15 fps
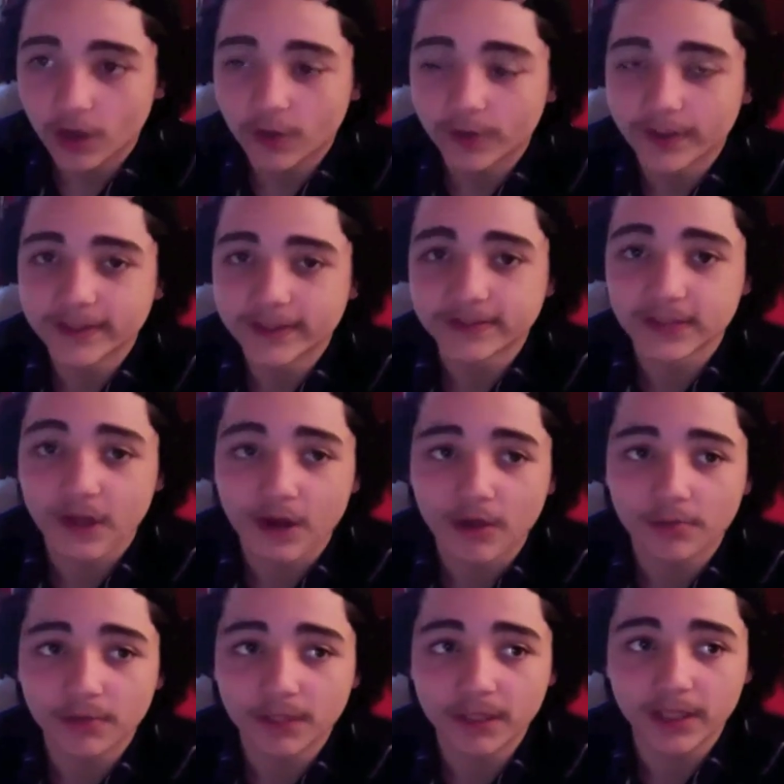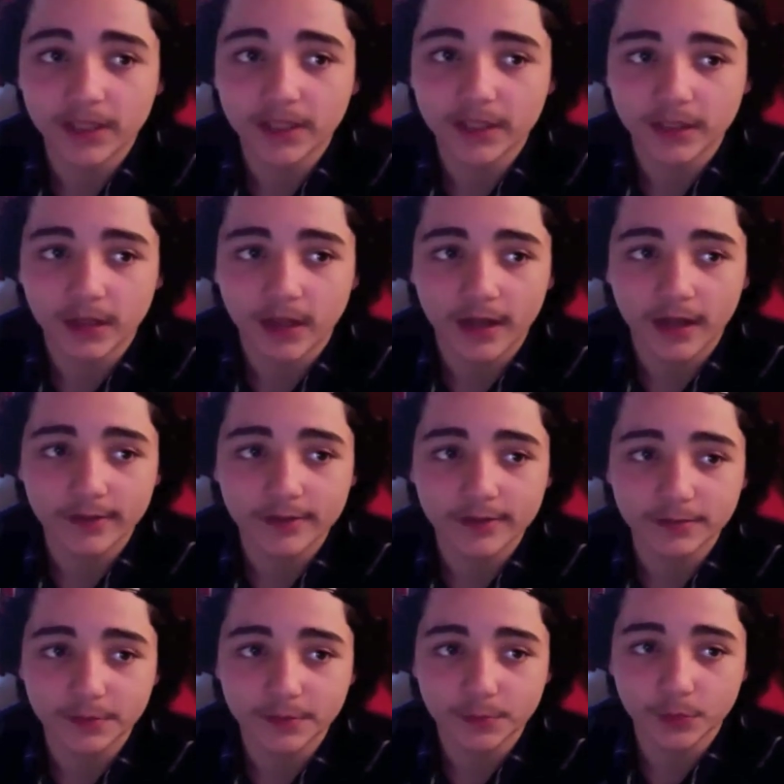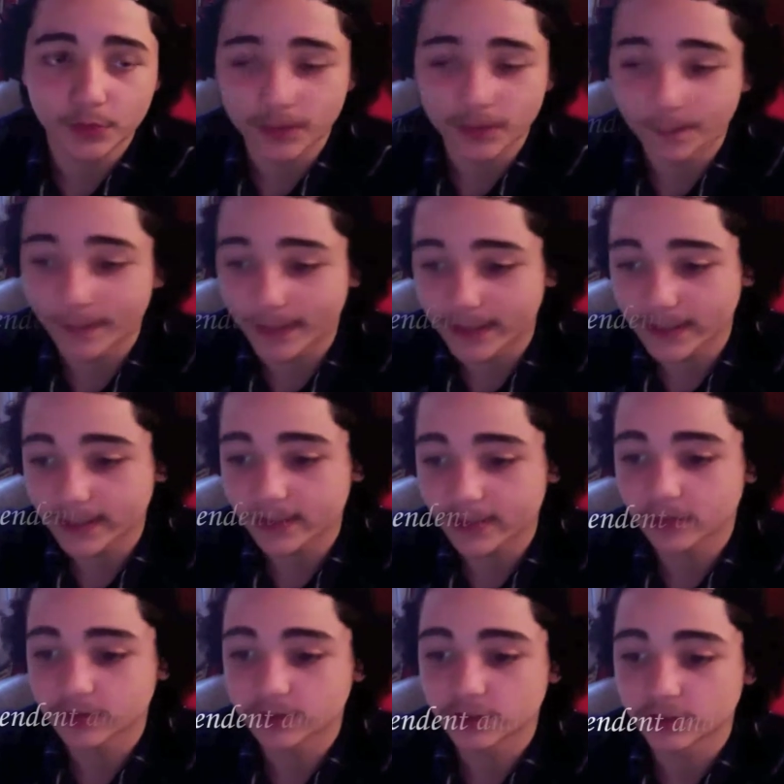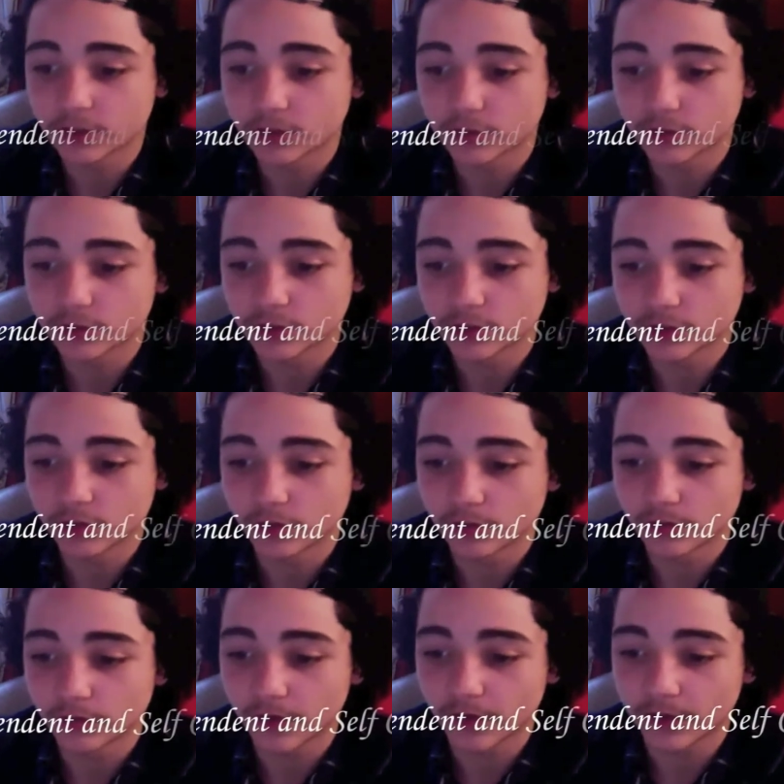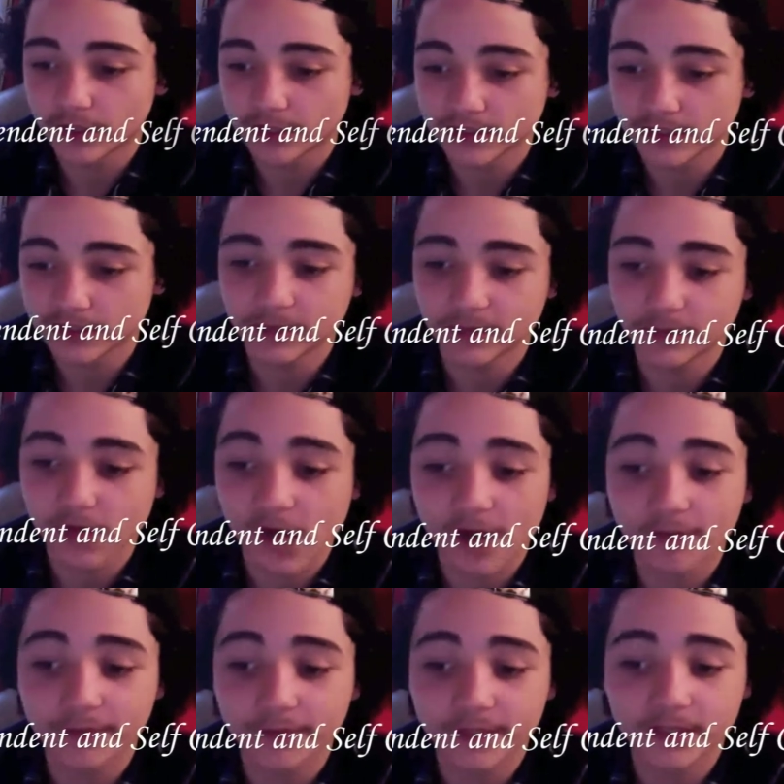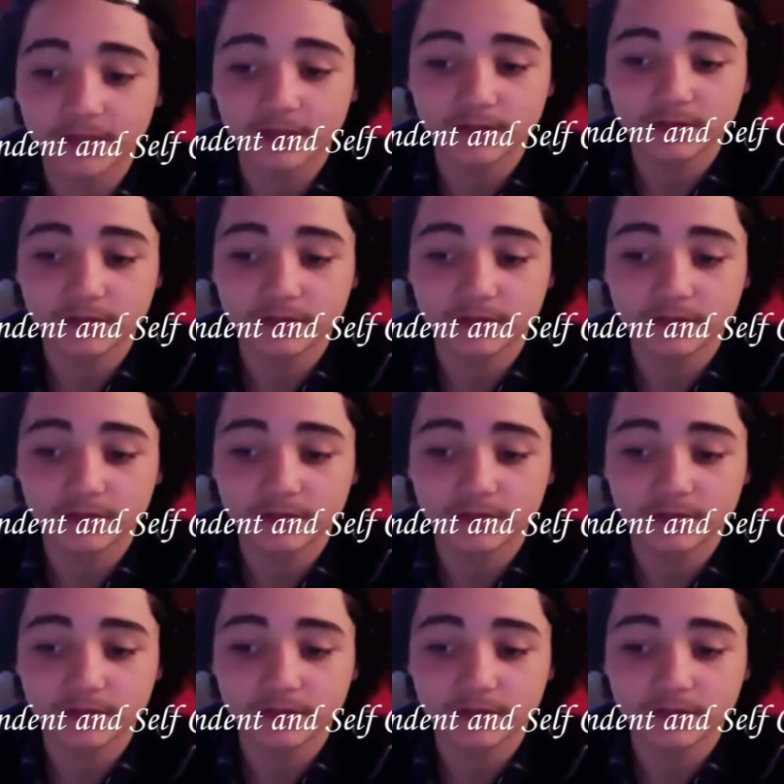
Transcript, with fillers: it taught me how to be more independent and also, you know, very self-confident,